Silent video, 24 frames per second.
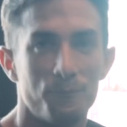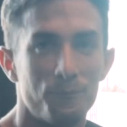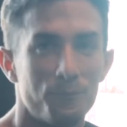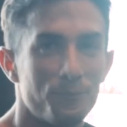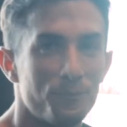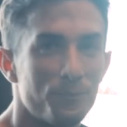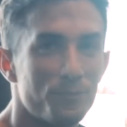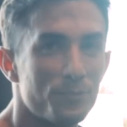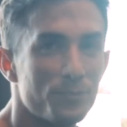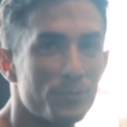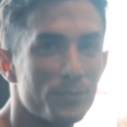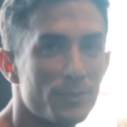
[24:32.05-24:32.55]
What's
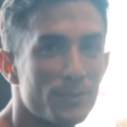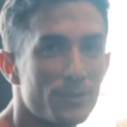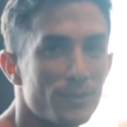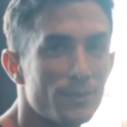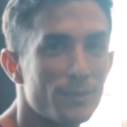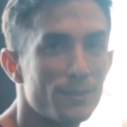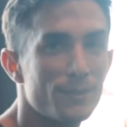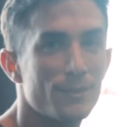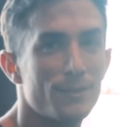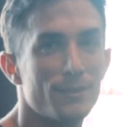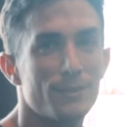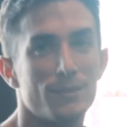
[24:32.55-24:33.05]
up, bro?
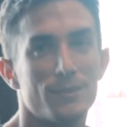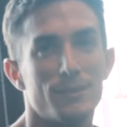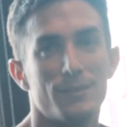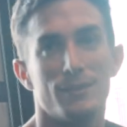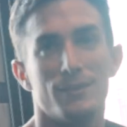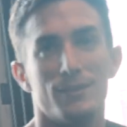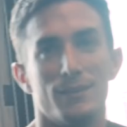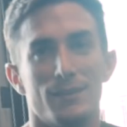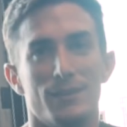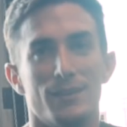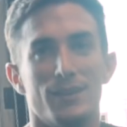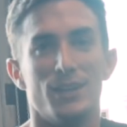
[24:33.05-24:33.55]

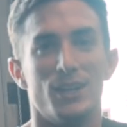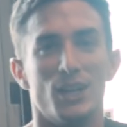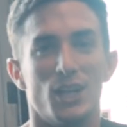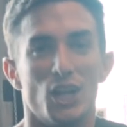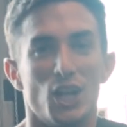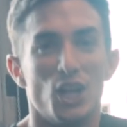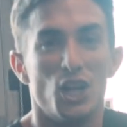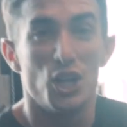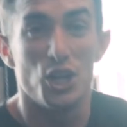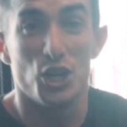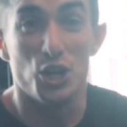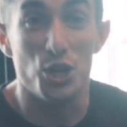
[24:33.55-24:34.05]

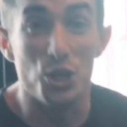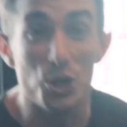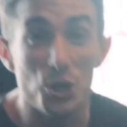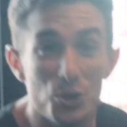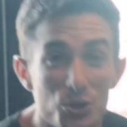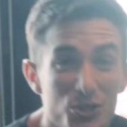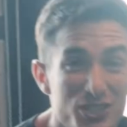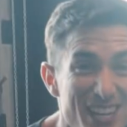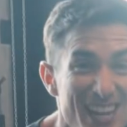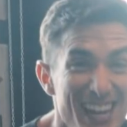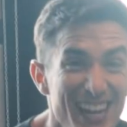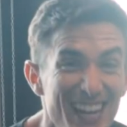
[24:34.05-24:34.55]

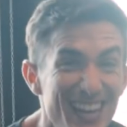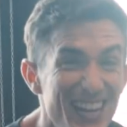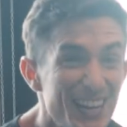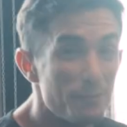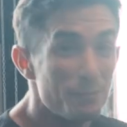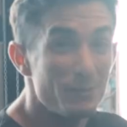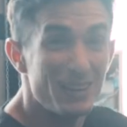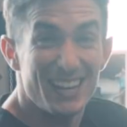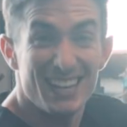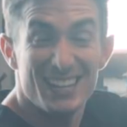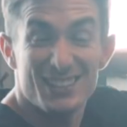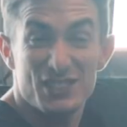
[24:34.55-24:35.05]
New
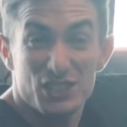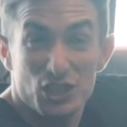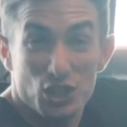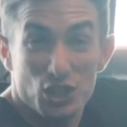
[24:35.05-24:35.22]
team, it's